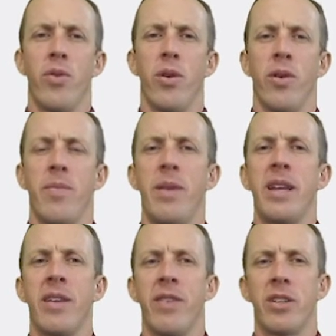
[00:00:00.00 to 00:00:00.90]
for
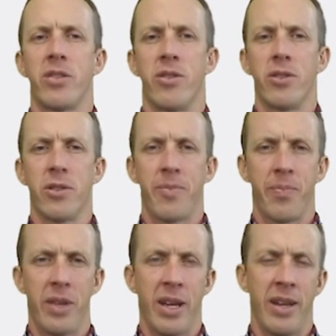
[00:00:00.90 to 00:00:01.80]
many investors.
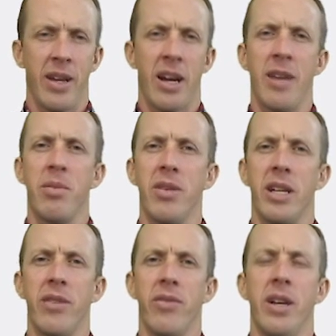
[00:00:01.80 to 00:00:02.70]
And I
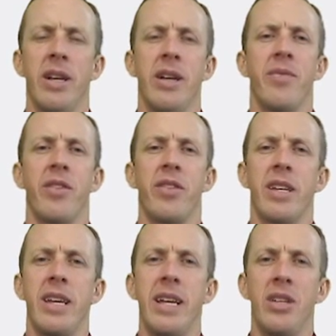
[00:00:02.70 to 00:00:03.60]
believe that
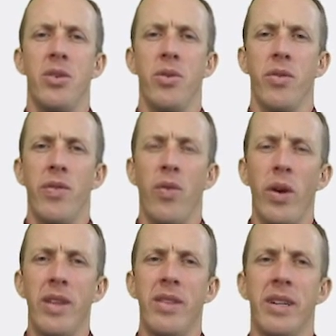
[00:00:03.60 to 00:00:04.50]
the key to
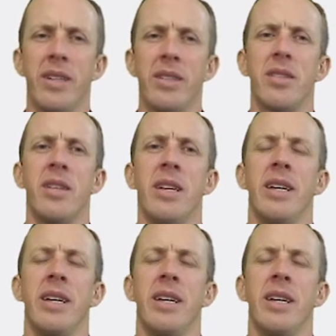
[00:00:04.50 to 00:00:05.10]
avoid this